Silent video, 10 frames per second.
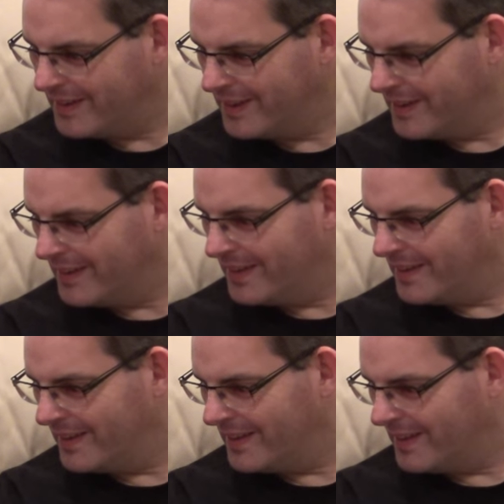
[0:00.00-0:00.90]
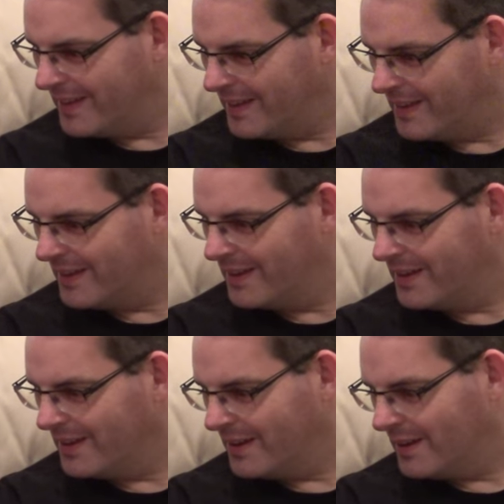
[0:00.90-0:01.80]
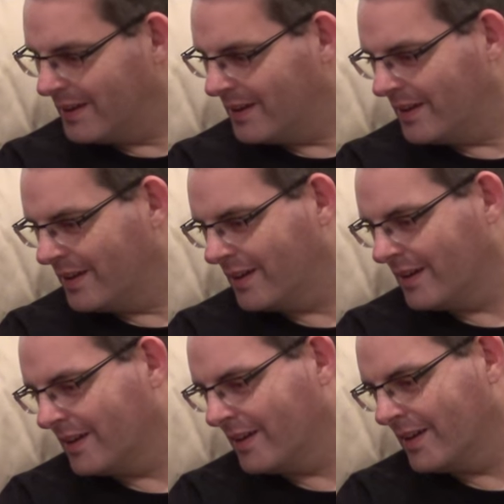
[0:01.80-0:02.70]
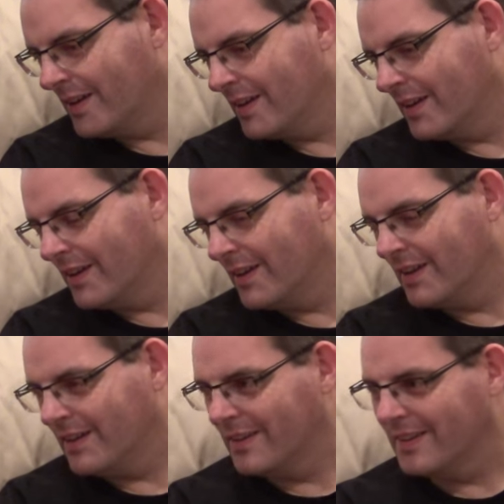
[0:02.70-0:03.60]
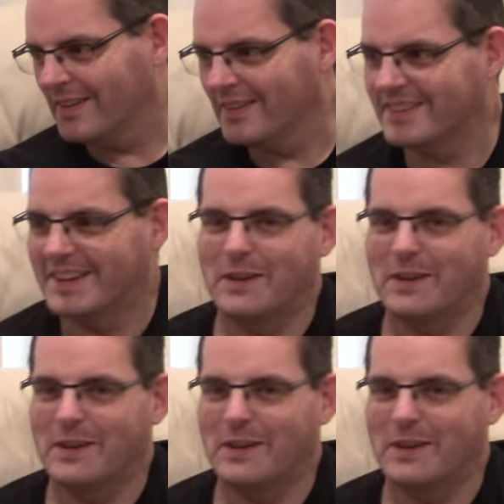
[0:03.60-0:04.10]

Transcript: No words are spoken by the person on screen.